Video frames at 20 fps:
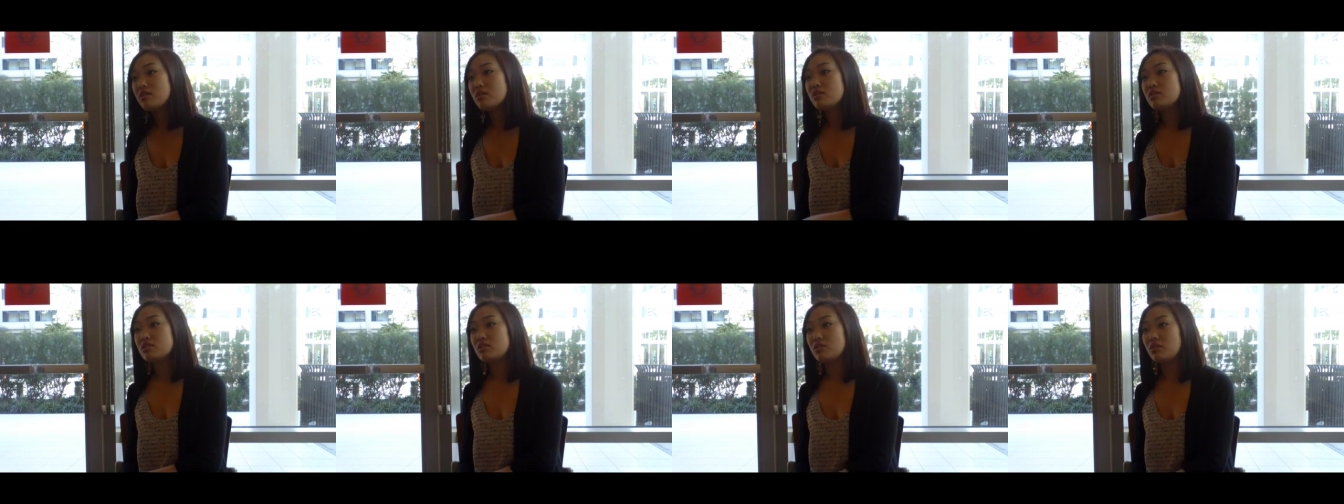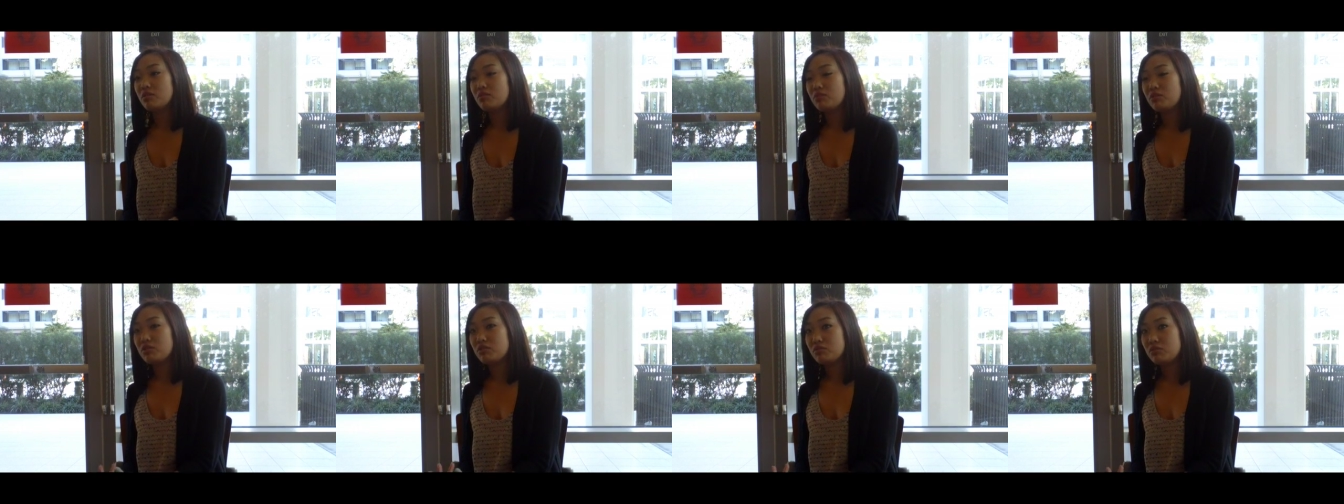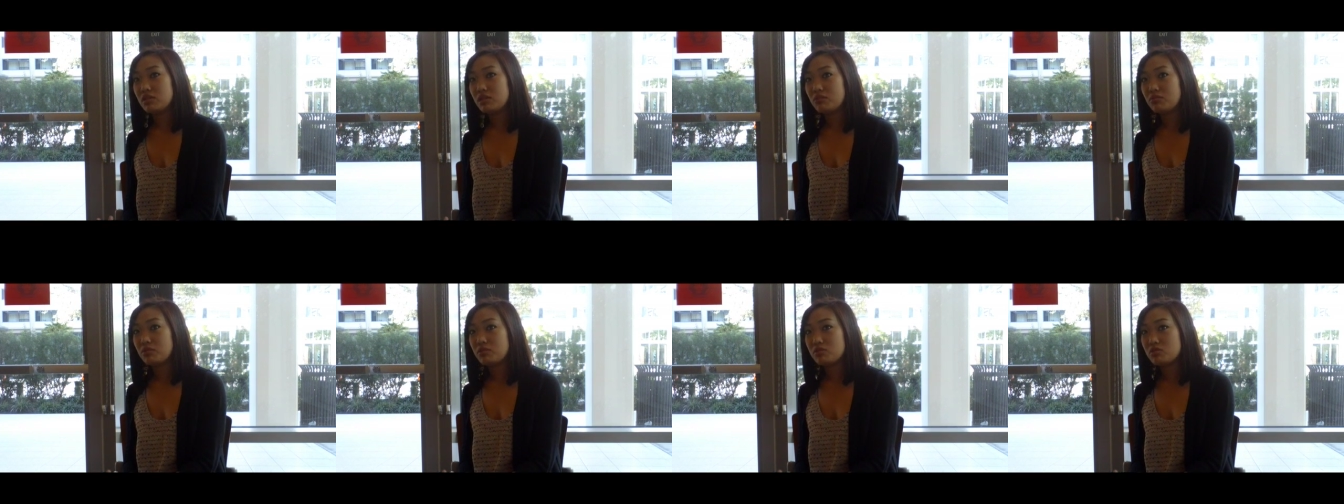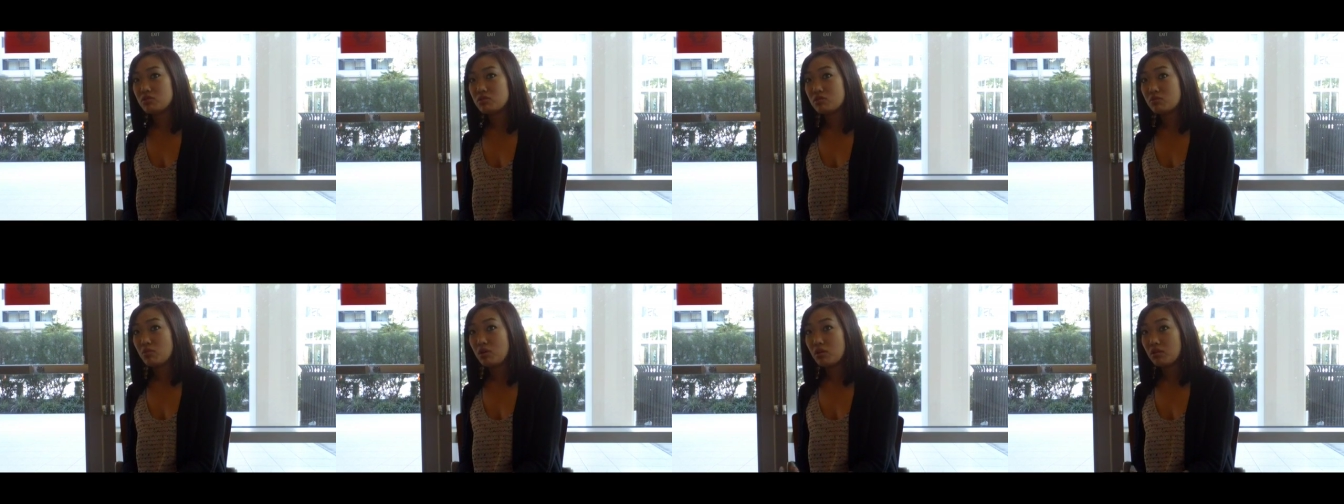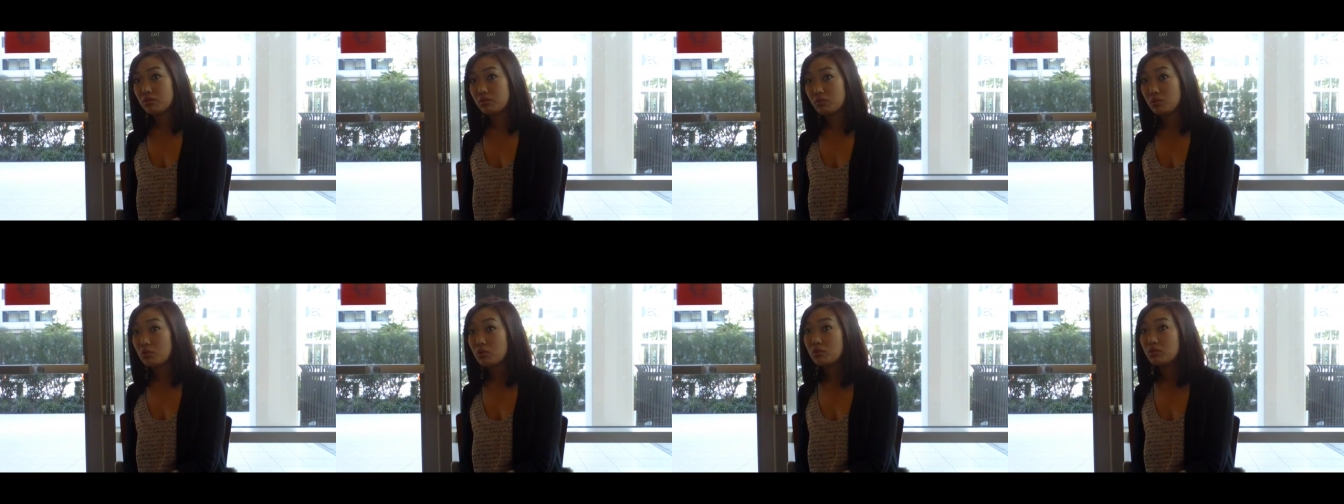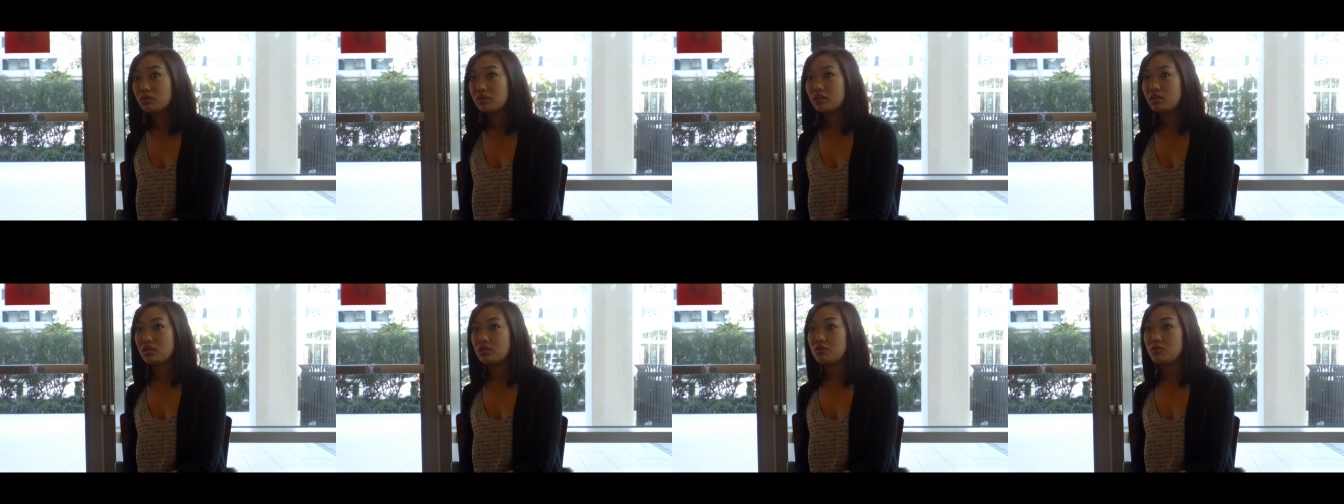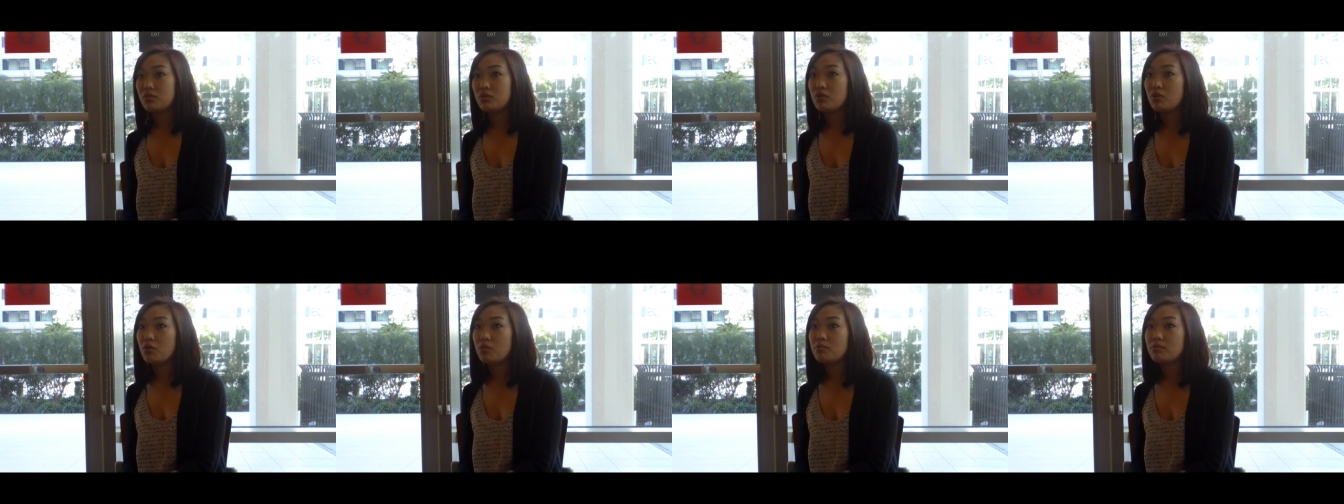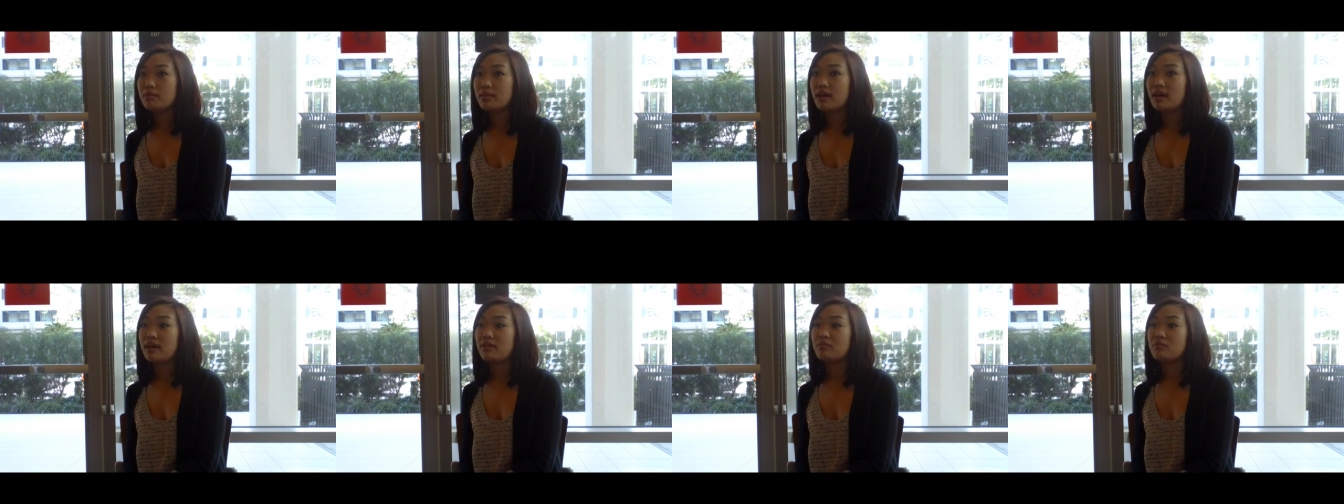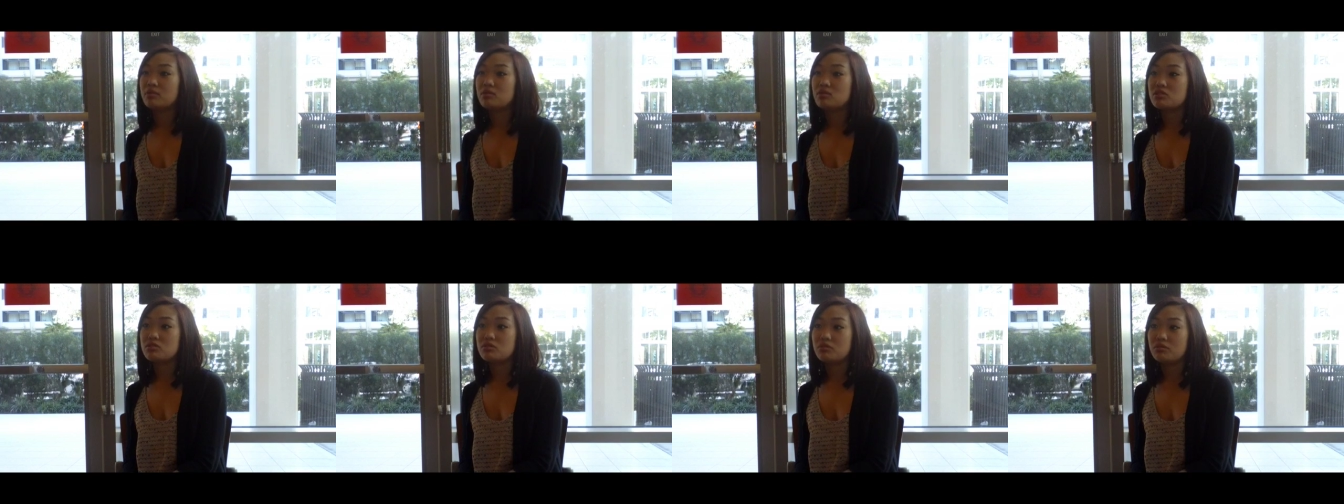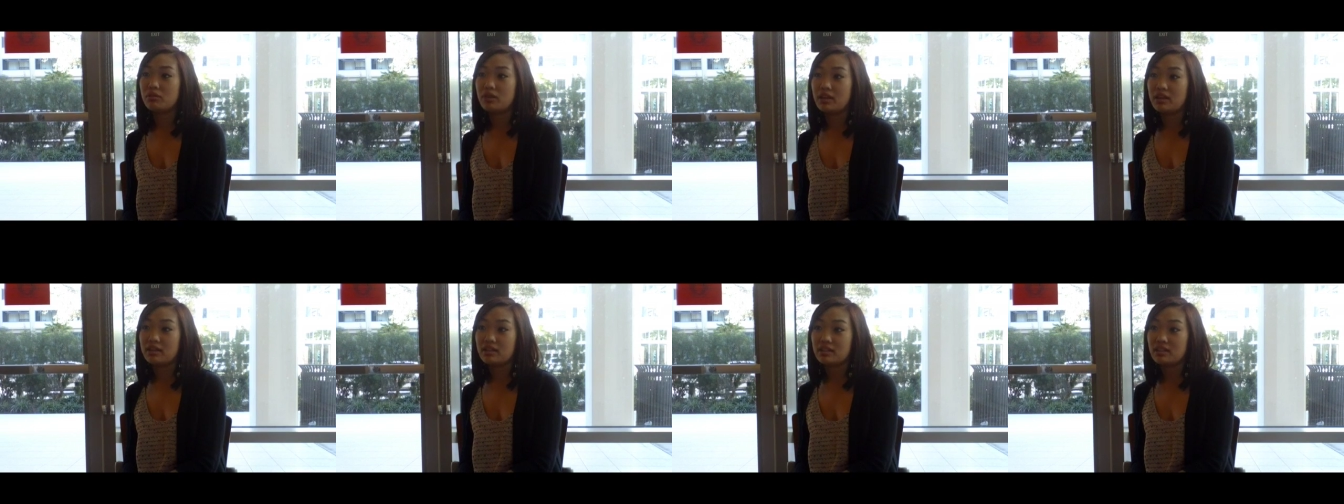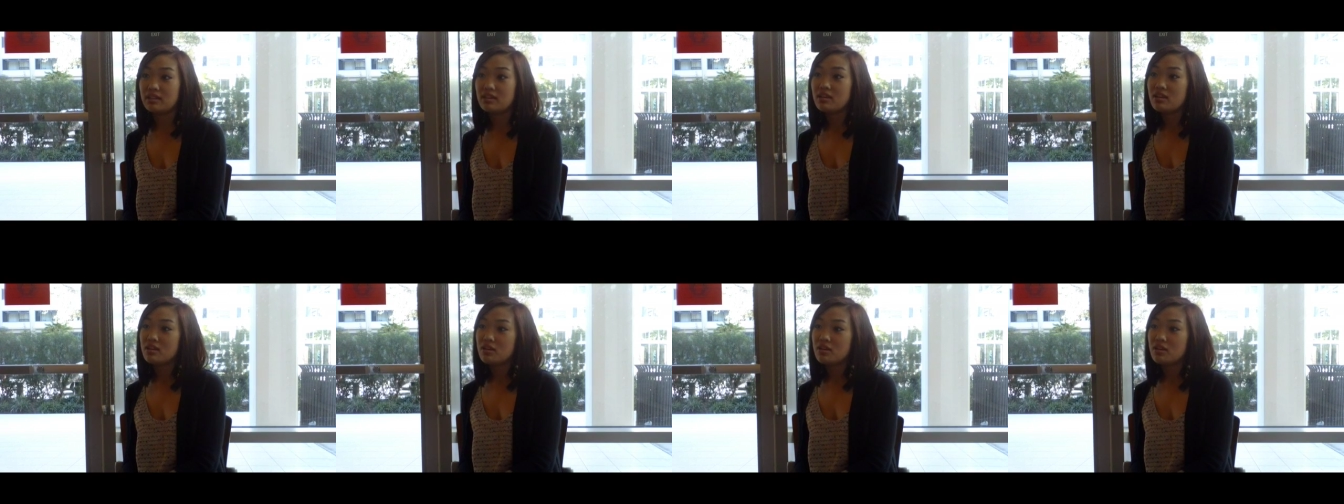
Right. So what you did was you swallowed gold, and then you would hope that once you landed,